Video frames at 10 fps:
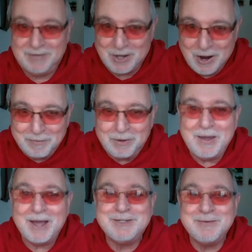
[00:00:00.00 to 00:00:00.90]
come on
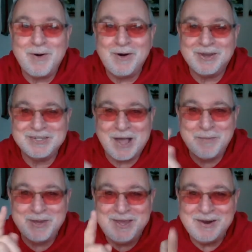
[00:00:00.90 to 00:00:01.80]
back tomorrow because I'll
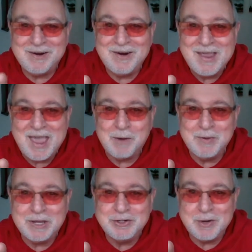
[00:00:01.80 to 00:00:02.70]
be here and
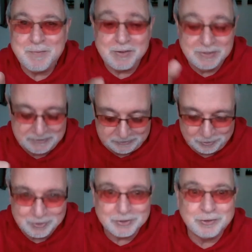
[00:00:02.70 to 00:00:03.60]
we can jump on this
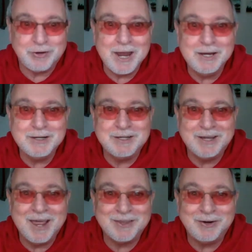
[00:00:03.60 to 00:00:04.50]
circus train
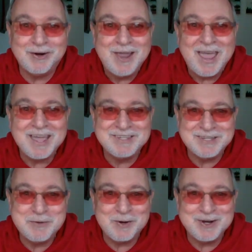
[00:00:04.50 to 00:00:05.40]
together and
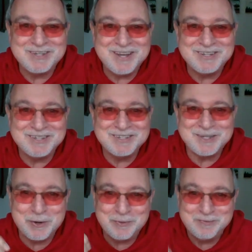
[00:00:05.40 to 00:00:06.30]
see where it takes us.
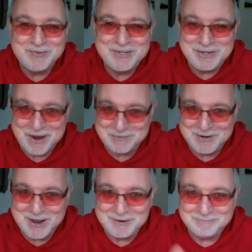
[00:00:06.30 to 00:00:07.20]
So, ciao for
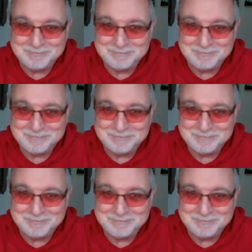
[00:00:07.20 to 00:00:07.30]
now.